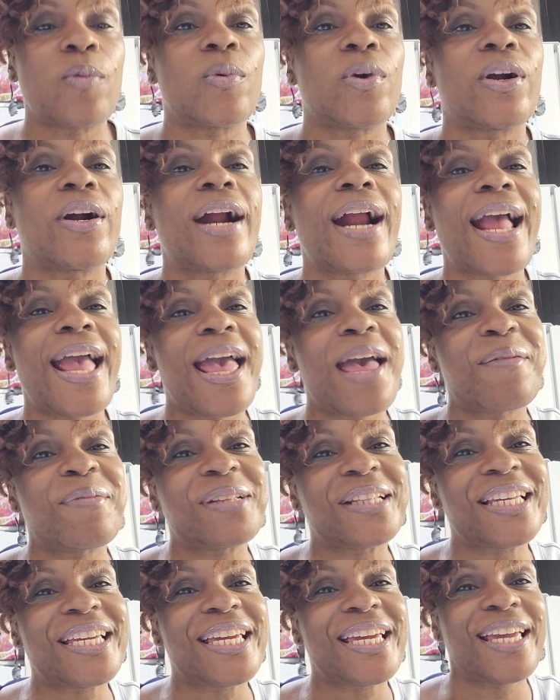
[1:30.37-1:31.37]
were
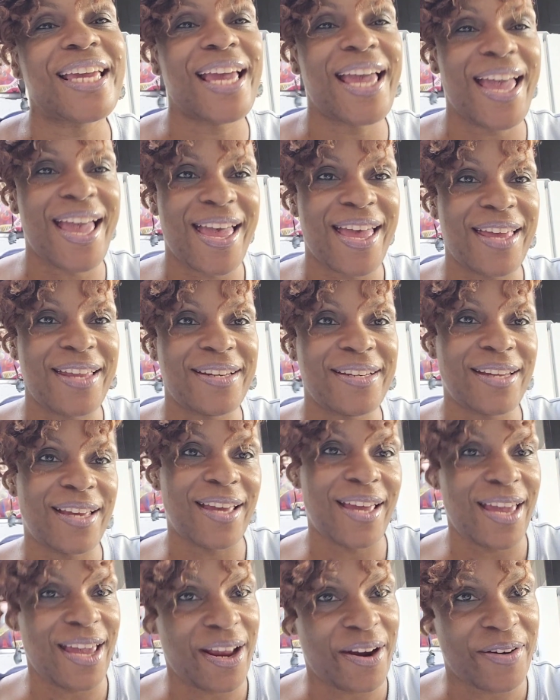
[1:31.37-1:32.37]
Emily and
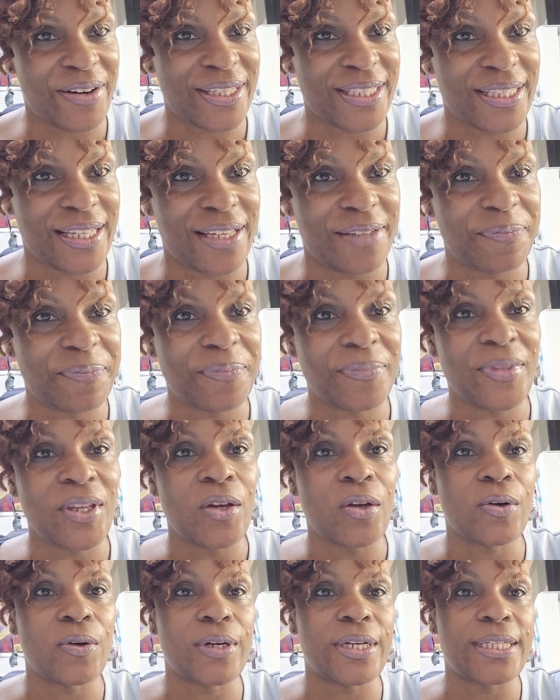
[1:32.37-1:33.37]
Harrison,
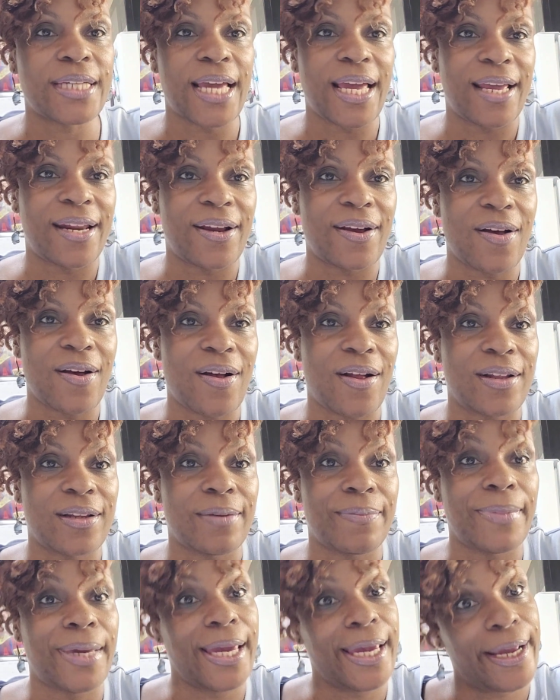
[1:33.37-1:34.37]
or as Hannah called
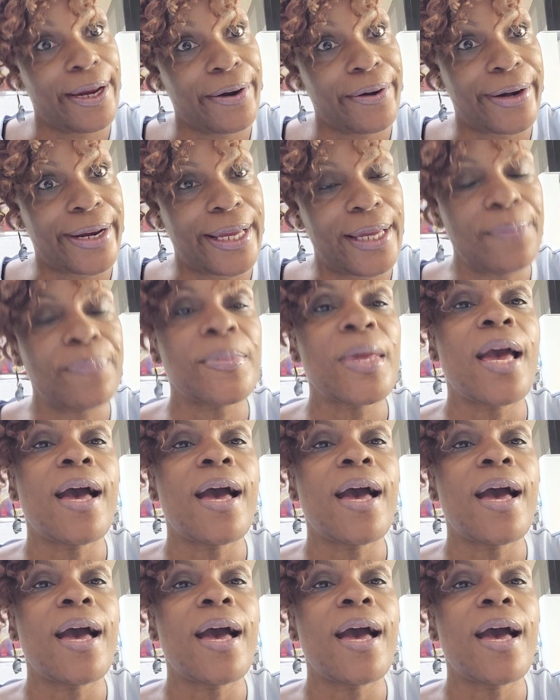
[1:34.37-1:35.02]
him, Harry.